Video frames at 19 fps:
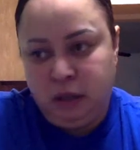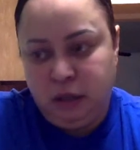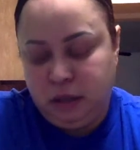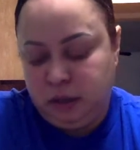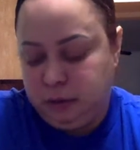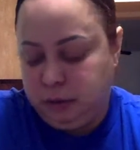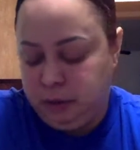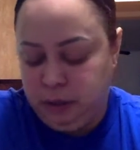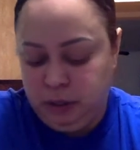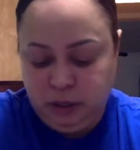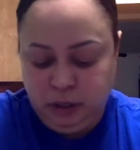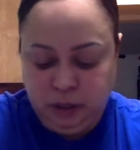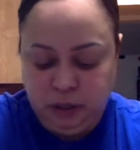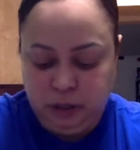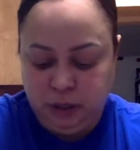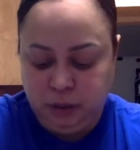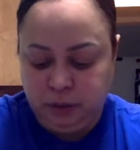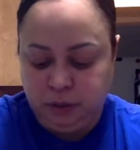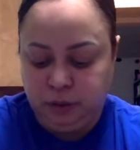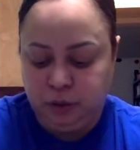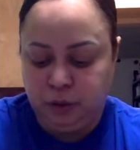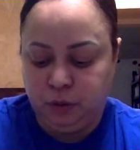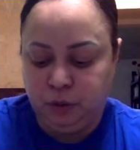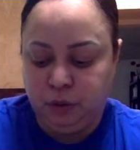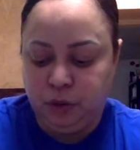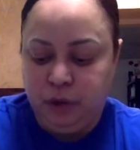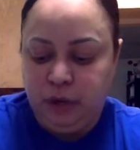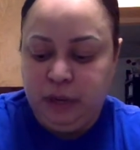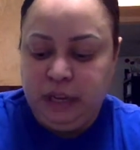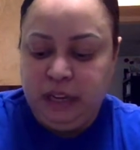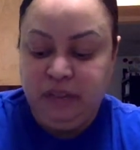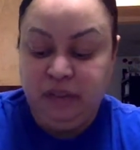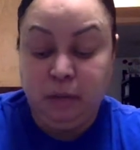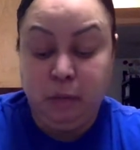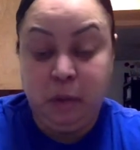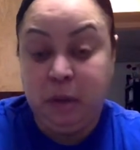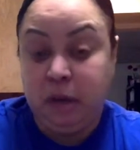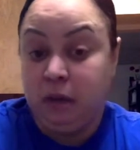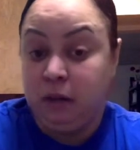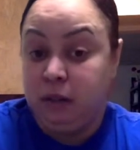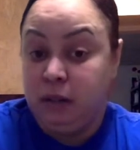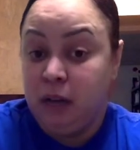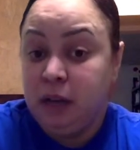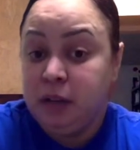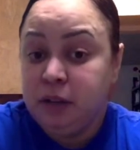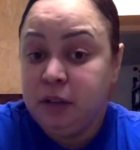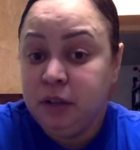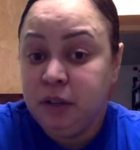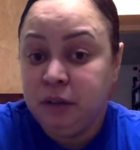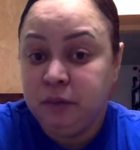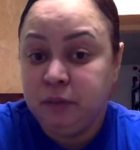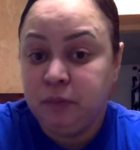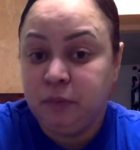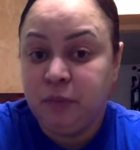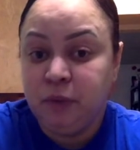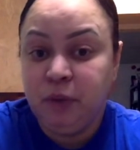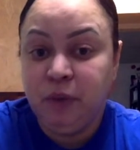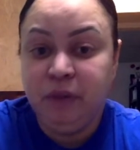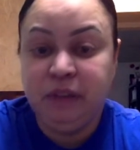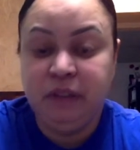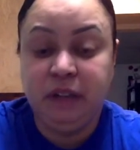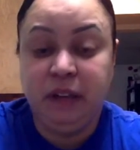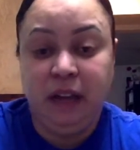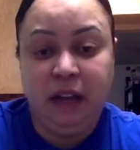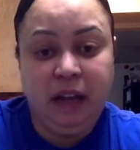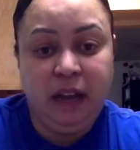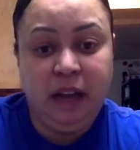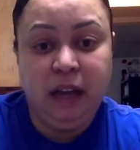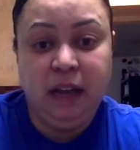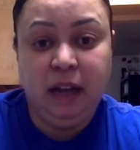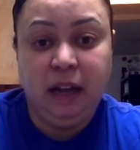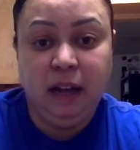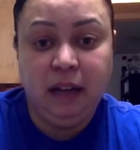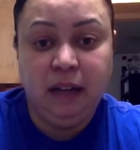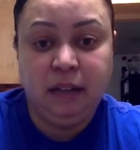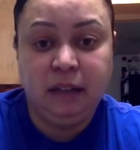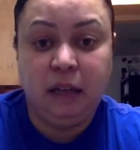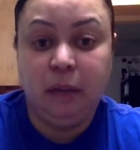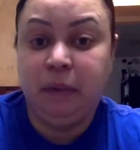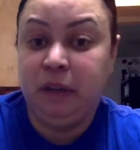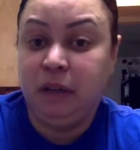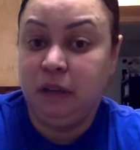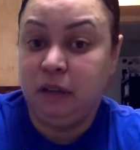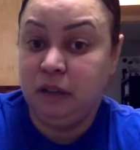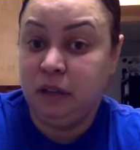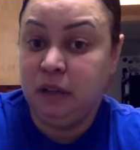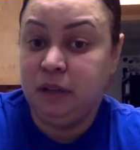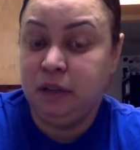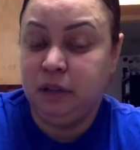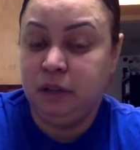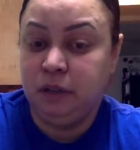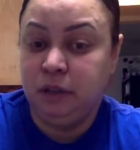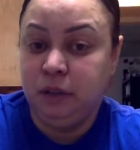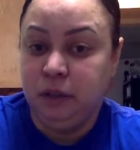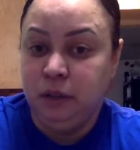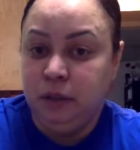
I don't eat anything else. So if I make a lasagna, if I say, hey guys, I made a lasagna.